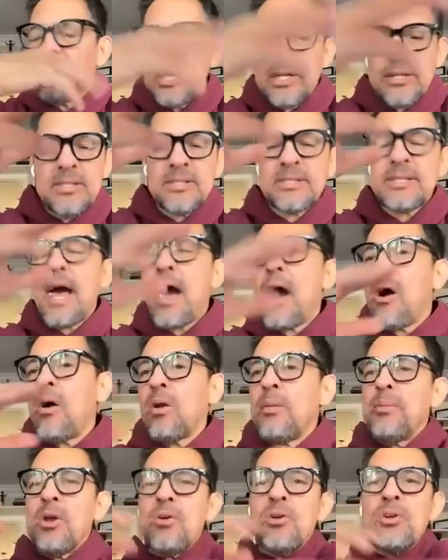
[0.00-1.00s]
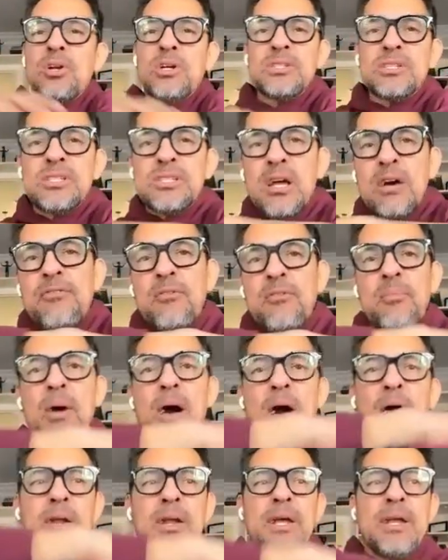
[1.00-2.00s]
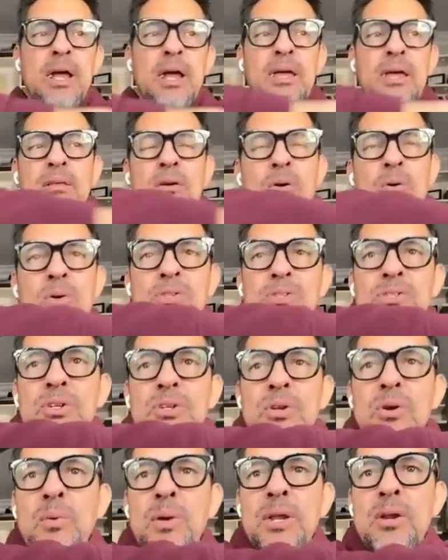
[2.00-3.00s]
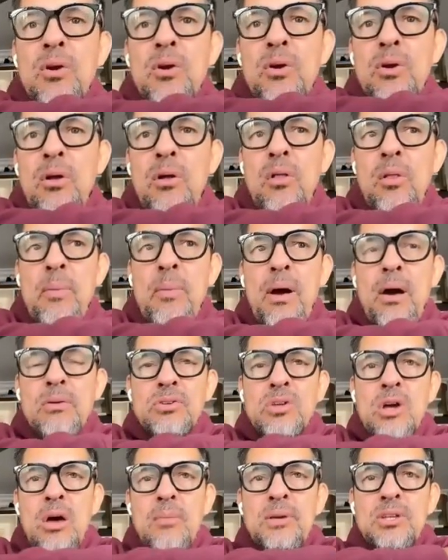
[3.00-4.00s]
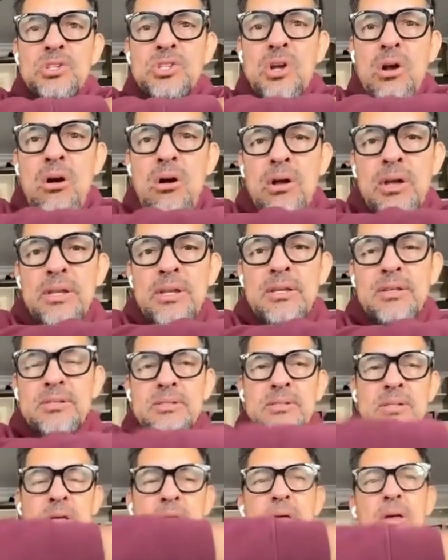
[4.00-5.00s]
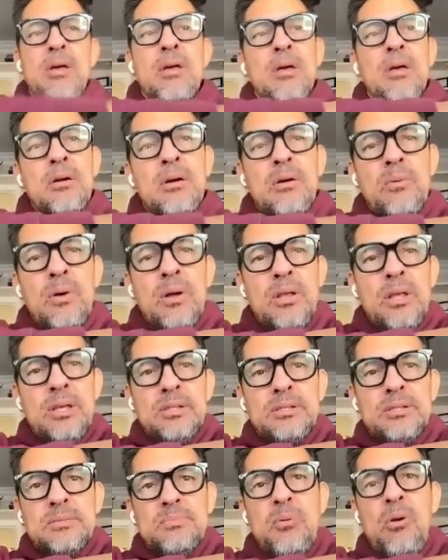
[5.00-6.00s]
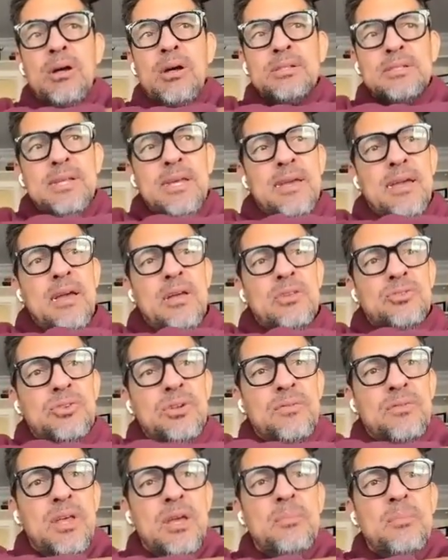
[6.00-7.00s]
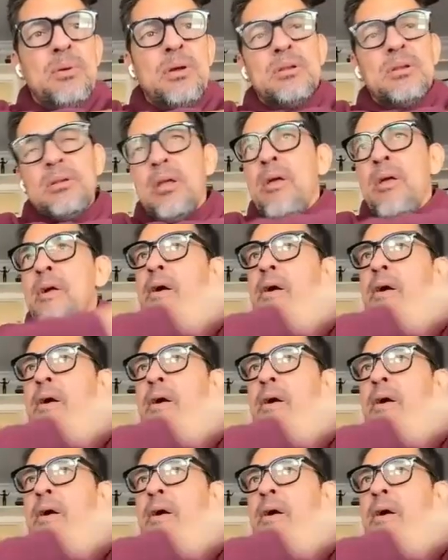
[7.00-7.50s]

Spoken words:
check this out. I'm hearing good stuff about it. Of course, we had heard all about Tommy Chong and his prostate cancer and everything. But